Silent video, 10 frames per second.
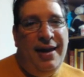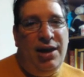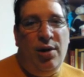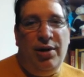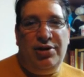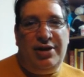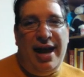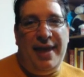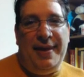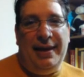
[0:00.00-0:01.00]
You
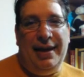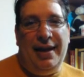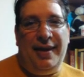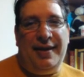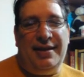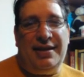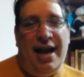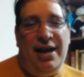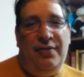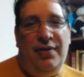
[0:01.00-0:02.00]
understand that Lilith is
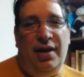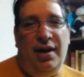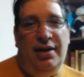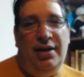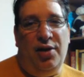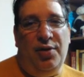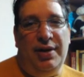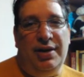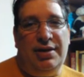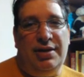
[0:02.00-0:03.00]
kind of a, you know,
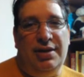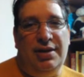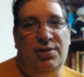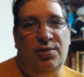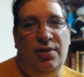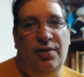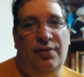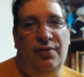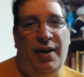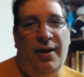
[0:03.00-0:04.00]
this sort of